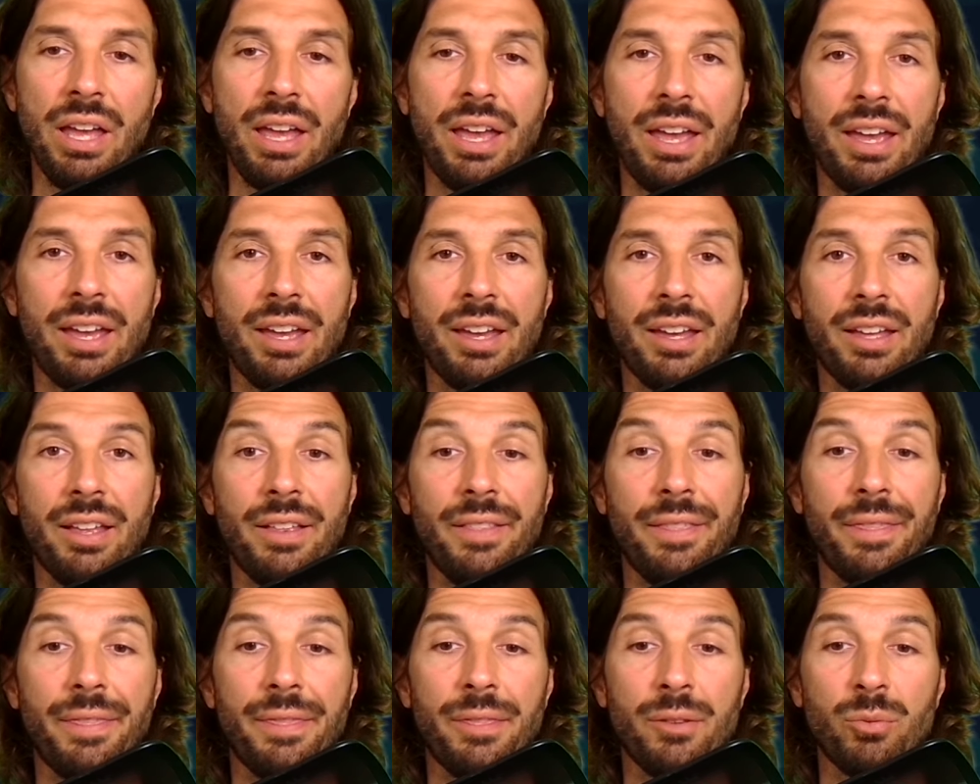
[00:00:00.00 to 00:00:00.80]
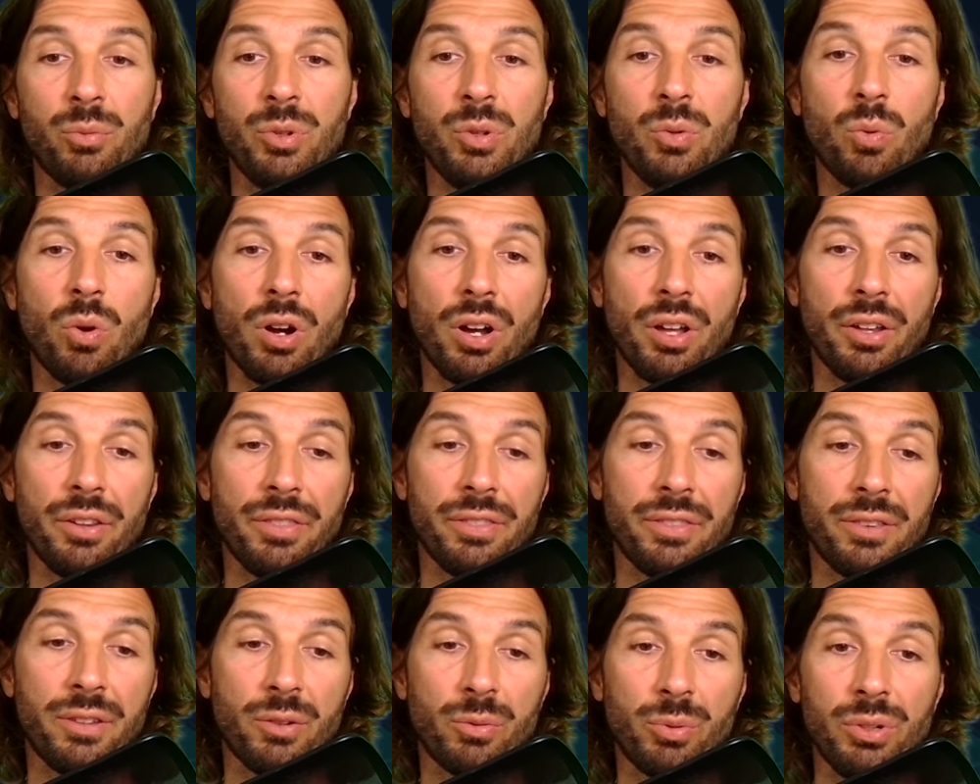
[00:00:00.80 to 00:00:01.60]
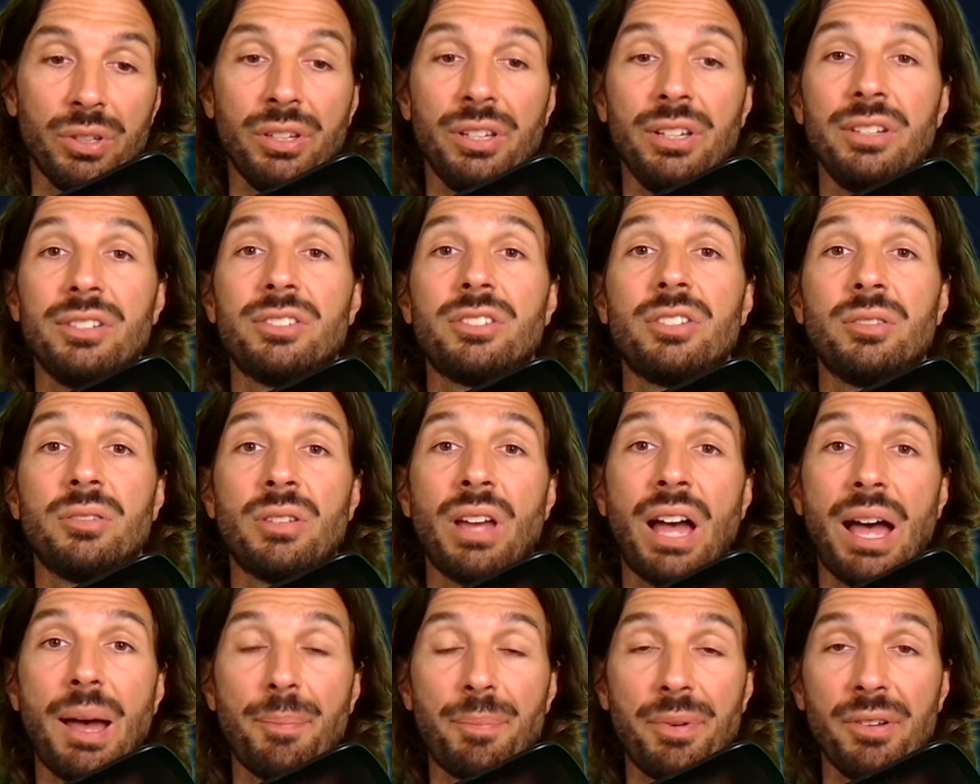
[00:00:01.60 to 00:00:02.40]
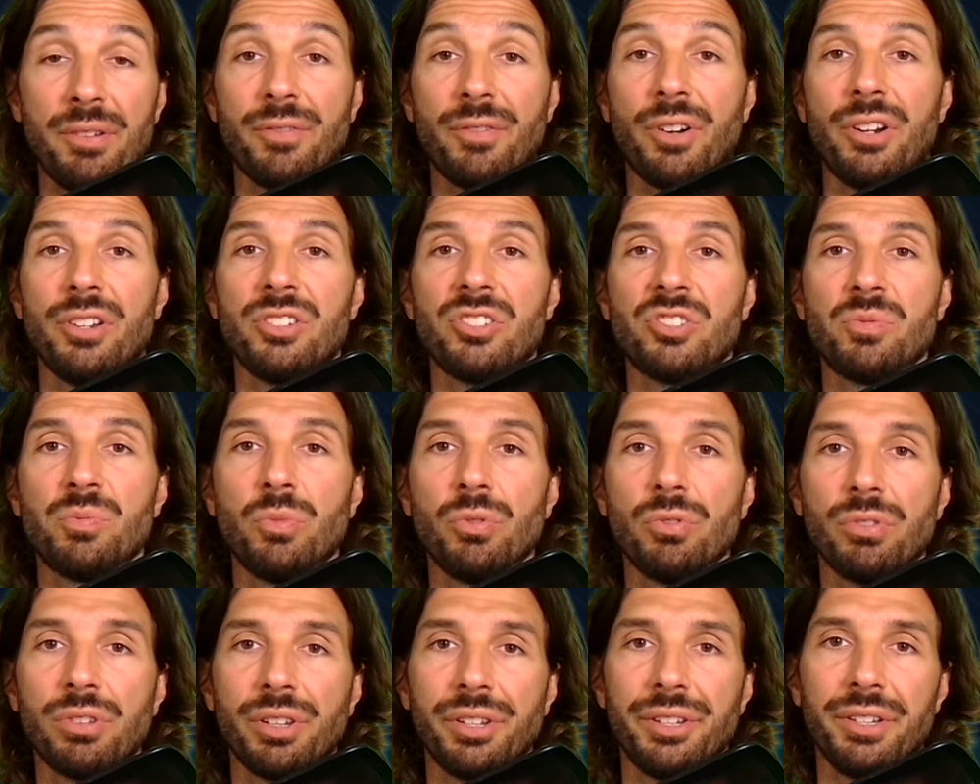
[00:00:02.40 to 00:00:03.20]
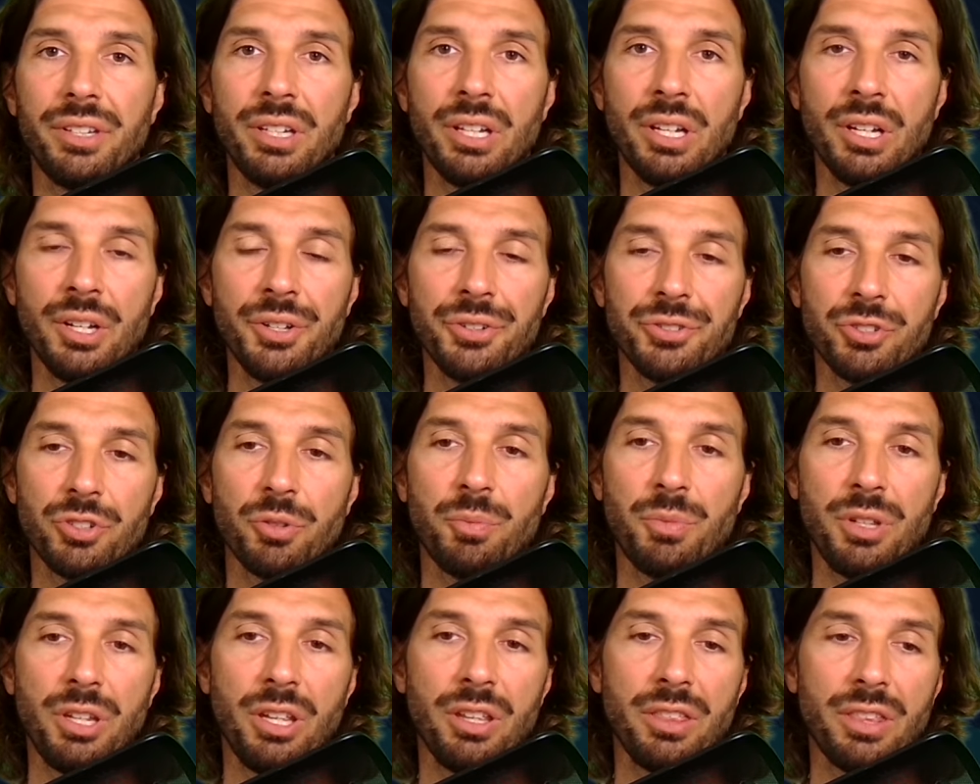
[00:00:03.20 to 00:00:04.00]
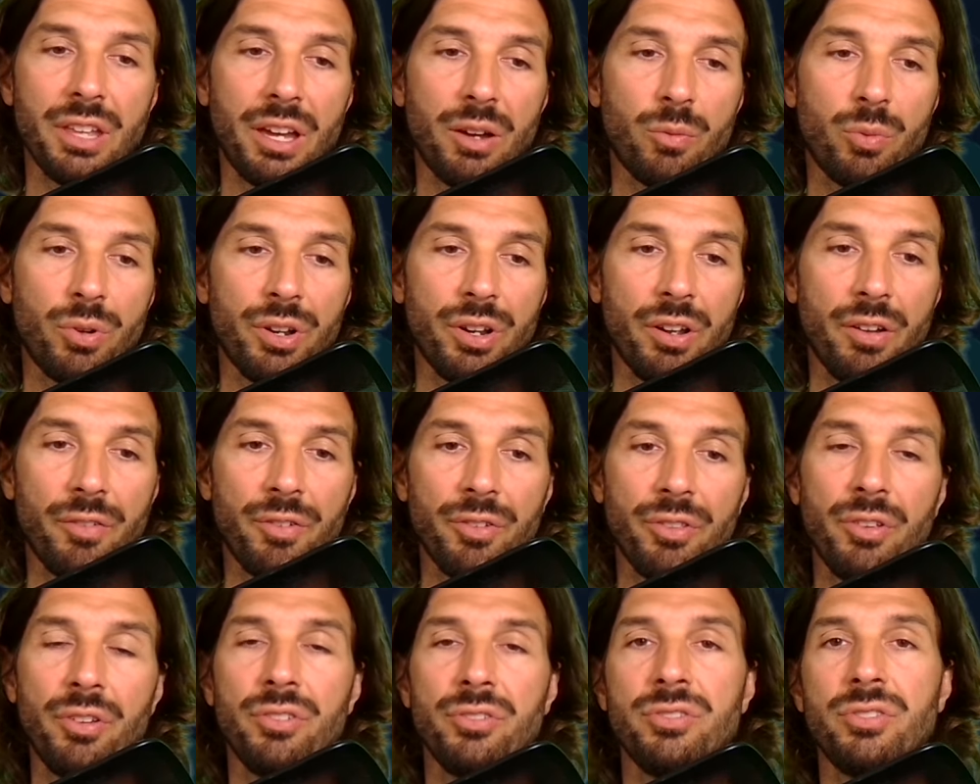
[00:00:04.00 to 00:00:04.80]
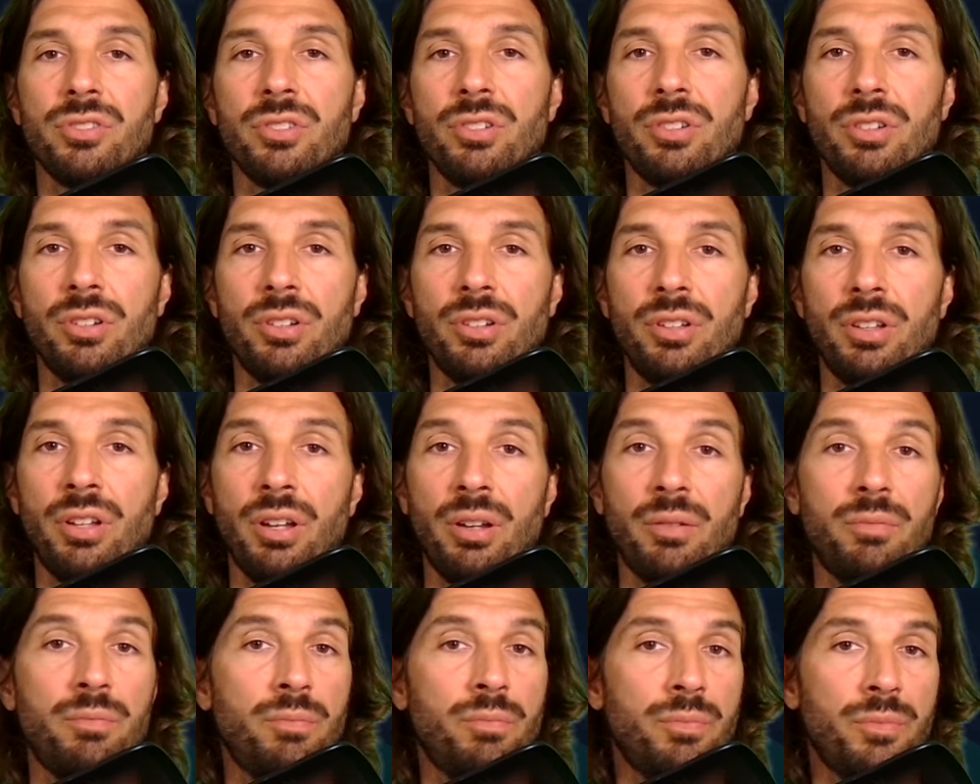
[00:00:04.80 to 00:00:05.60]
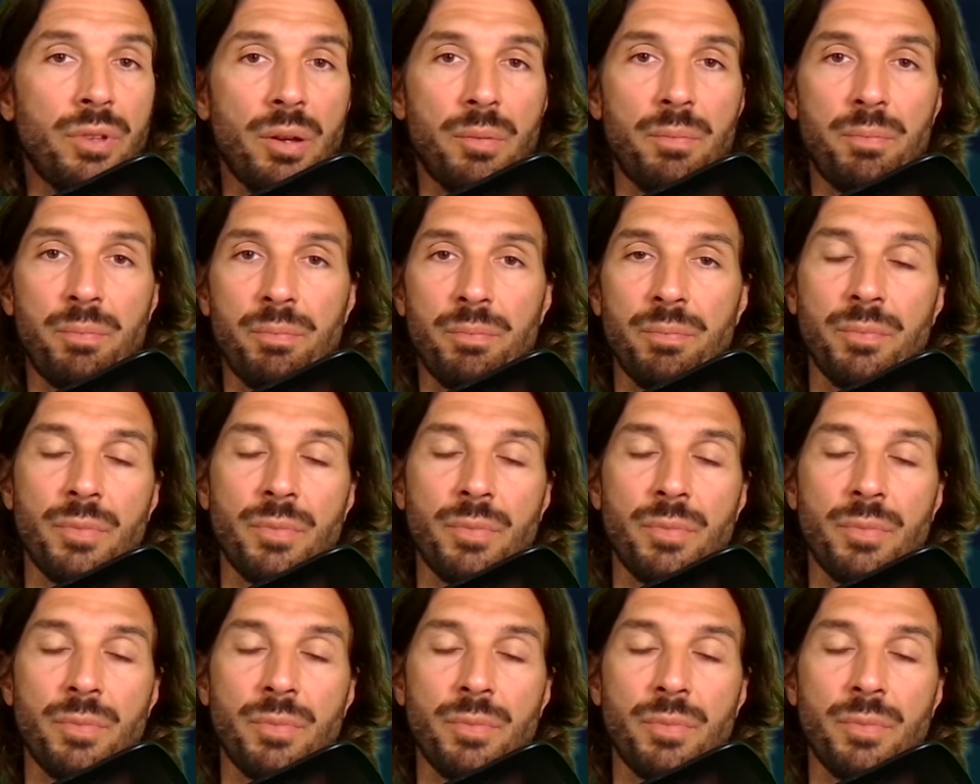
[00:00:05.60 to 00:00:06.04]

And we want the release to happen very smoothly. So, meaning that whenever there's a, a, a,